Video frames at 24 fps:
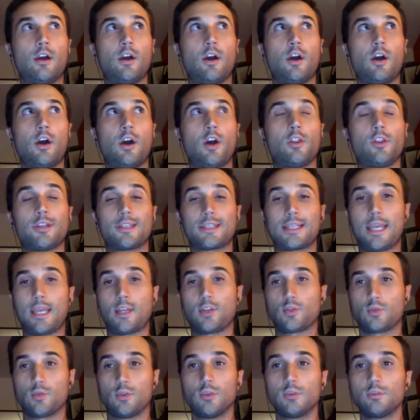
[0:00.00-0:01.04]
on the
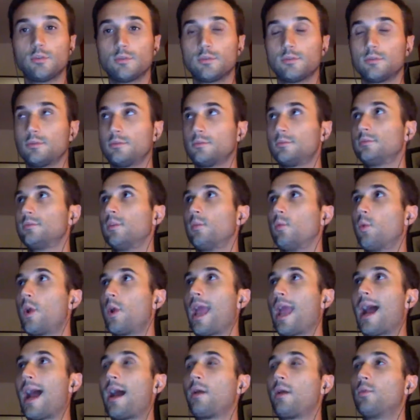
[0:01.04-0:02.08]
schedule, the way
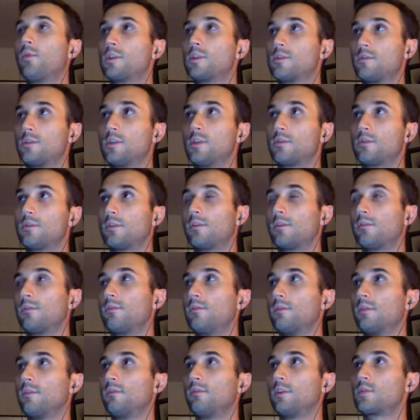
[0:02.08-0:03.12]
I was
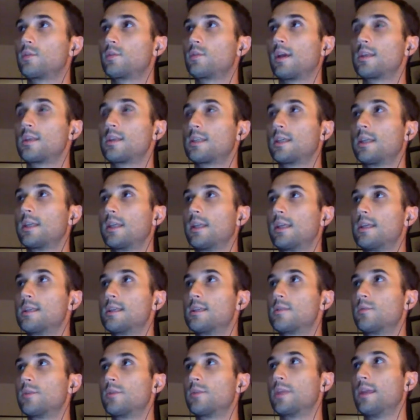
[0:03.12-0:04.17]
visualizing it is
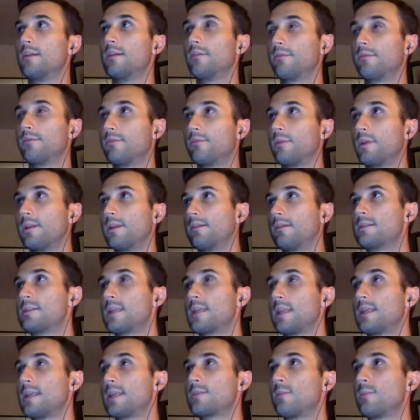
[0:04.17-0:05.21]
we
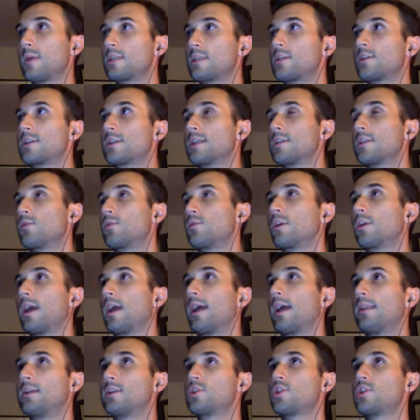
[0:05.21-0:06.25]
send this message, says we're going to add
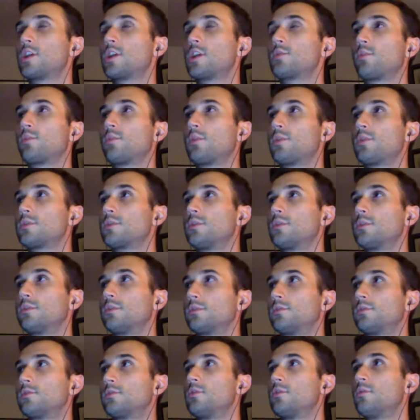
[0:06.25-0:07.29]
this change proposal,
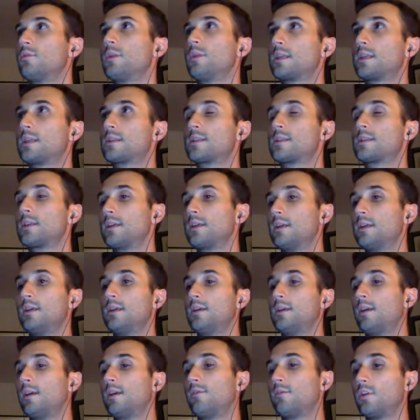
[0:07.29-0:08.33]
2 weeks.
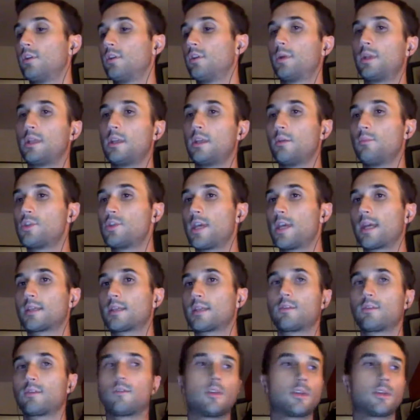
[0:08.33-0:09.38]
If nobody objects,
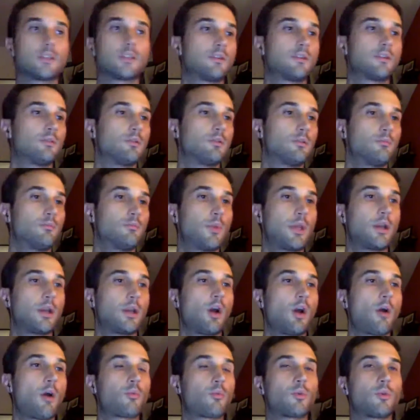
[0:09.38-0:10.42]
or if there's no big
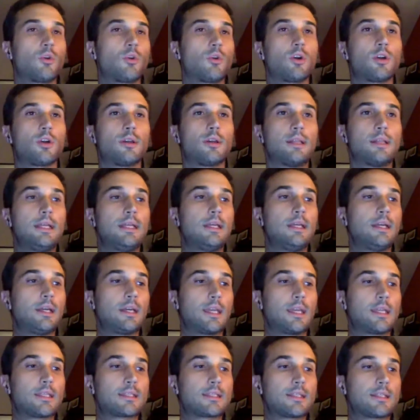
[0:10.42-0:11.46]
uproar
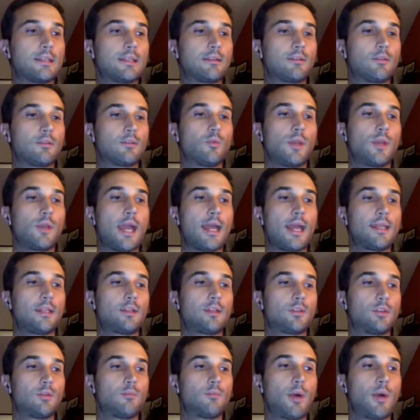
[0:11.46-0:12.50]
against it, we add it
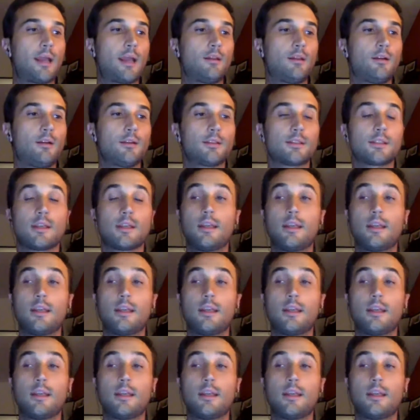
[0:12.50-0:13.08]
to the bylaws.